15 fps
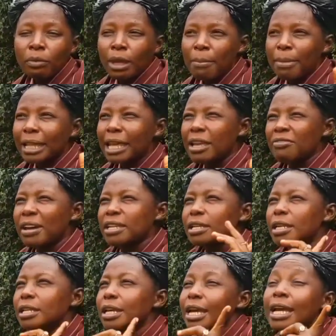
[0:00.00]
By the way, even
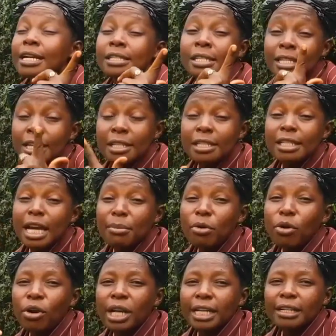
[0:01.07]
in eggs there is some
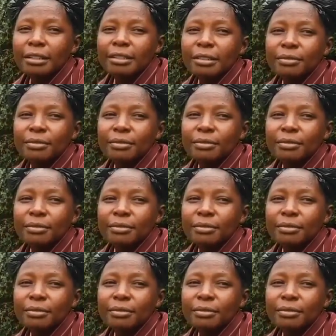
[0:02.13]
oil.